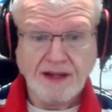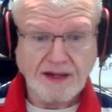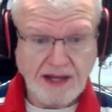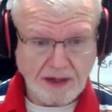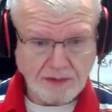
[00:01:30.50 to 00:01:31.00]

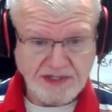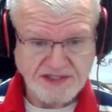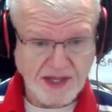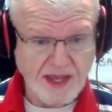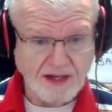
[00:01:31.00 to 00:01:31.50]
Now, once
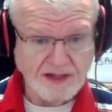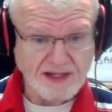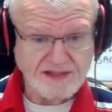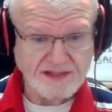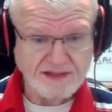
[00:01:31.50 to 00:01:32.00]
again,
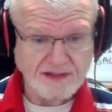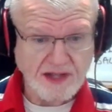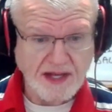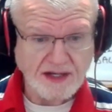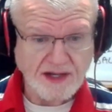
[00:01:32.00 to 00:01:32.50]
it's
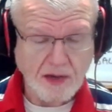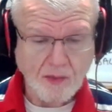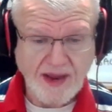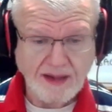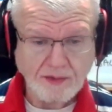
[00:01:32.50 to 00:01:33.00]
Lana Del
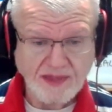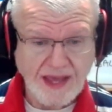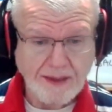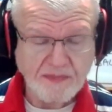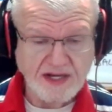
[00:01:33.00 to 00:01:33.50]
Rey with
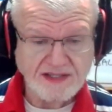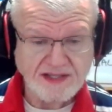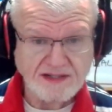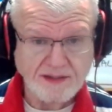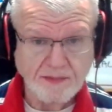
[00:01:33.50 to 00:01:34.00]
Happiness
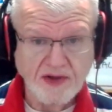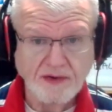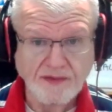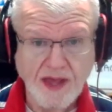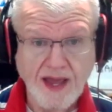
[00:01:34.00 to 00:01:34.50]
is a
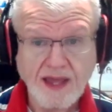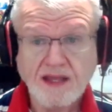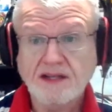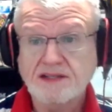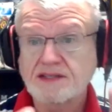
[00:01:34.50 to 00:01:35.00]
Butterfly.
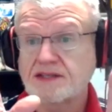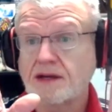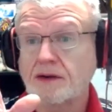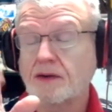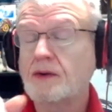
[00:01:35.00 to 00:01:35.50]

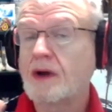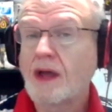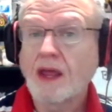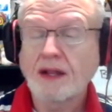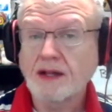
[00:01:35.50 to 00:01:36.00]
So
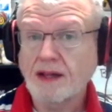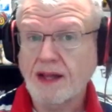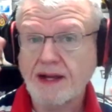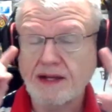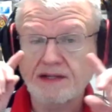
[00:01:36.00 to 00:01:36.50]

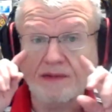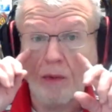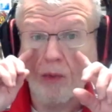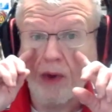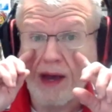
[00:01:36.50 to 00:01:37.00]
let us
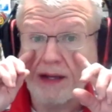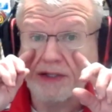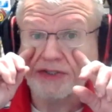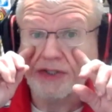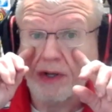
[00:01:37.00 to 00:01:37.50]

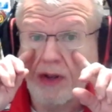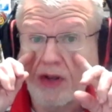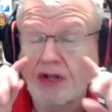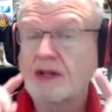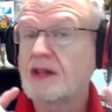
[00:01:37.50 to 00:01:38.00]
watch,
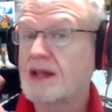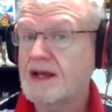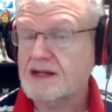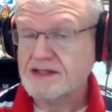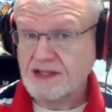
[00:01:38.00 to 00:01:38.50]

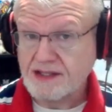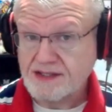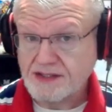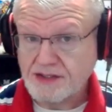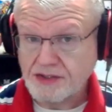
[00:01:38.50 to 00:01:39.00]
let us
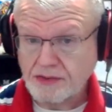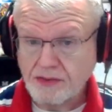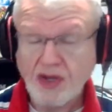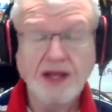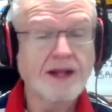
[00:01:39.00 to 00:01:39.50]
listen to,
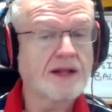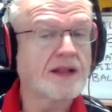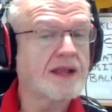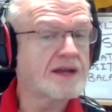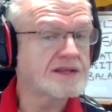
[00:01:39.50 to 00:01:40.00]

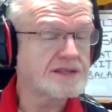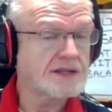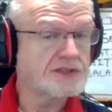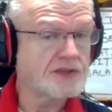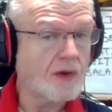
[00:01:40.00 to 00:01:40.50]
let us
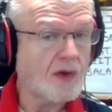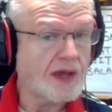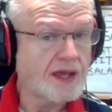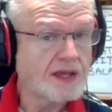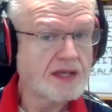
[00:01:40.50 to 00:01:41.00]

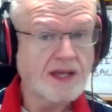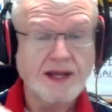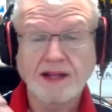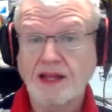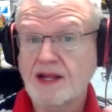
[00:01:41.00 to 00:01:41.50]
enjoy,
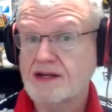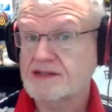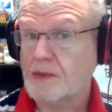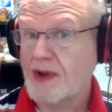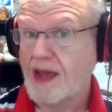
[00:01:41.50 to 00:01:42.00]
and let
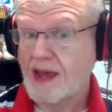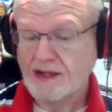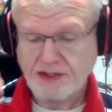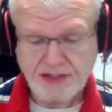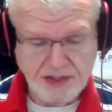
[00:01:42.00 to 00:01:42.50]
us
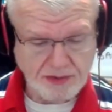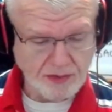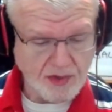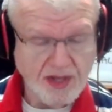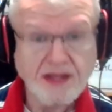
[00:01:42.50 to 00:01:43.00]
react to
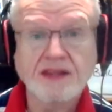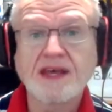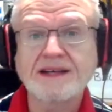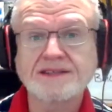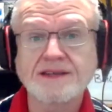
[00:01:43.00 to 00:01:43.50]

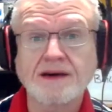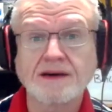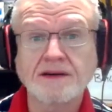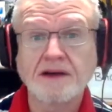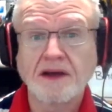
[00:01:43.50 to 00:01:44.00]
that song